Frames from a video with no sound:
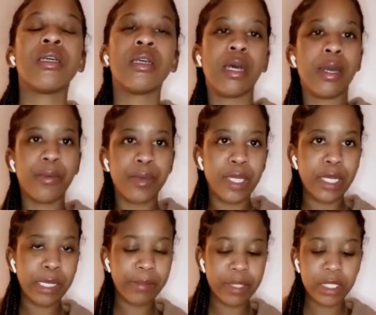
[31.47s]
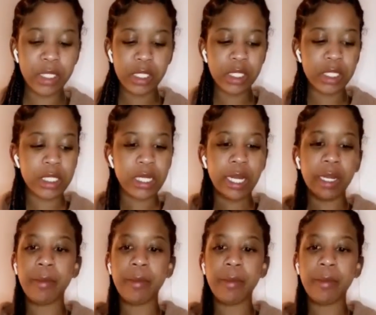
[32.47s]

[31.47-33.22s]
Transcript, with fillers: really coming to just talk